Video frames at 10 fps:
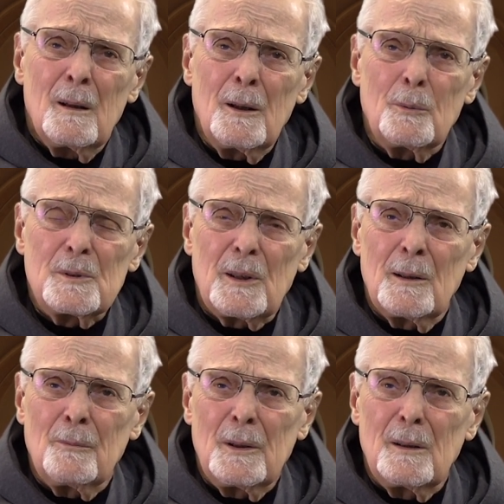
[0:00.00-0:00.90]
he was
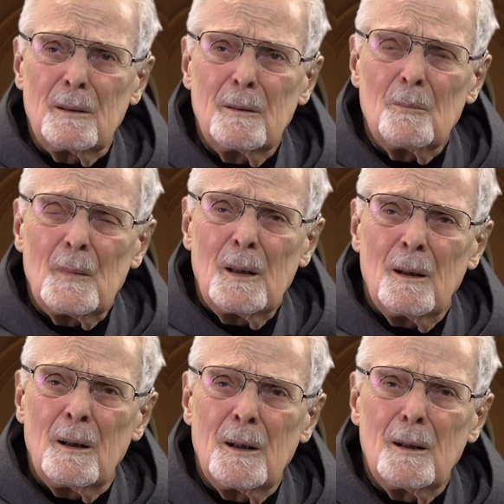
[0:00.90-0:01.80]
given
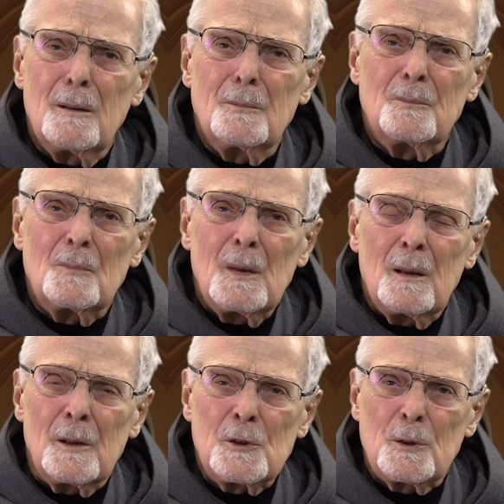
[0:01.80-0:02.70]
a